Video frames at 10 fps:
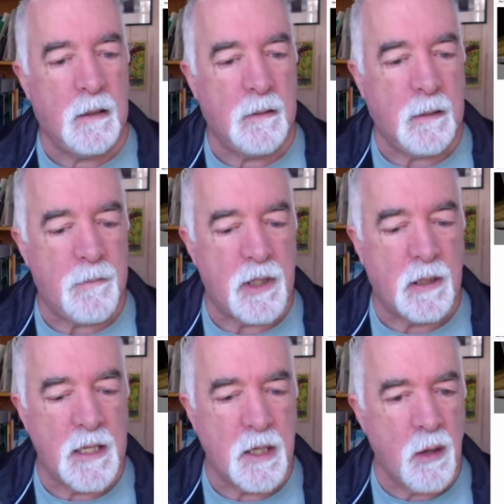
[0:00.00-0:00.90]
all right. So
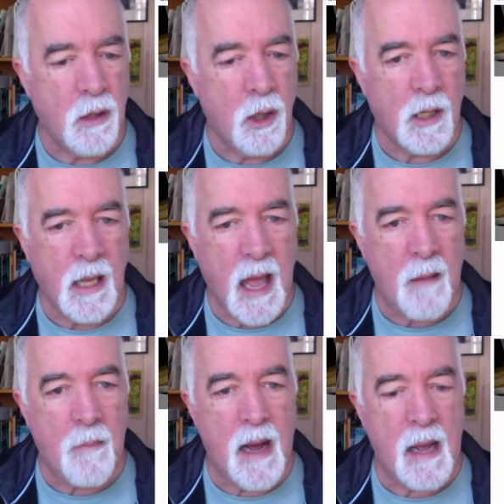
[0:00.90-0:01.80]
let's go look
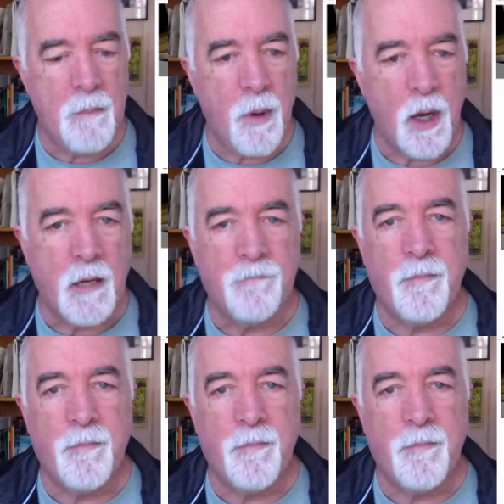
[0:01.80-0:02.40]
at my book.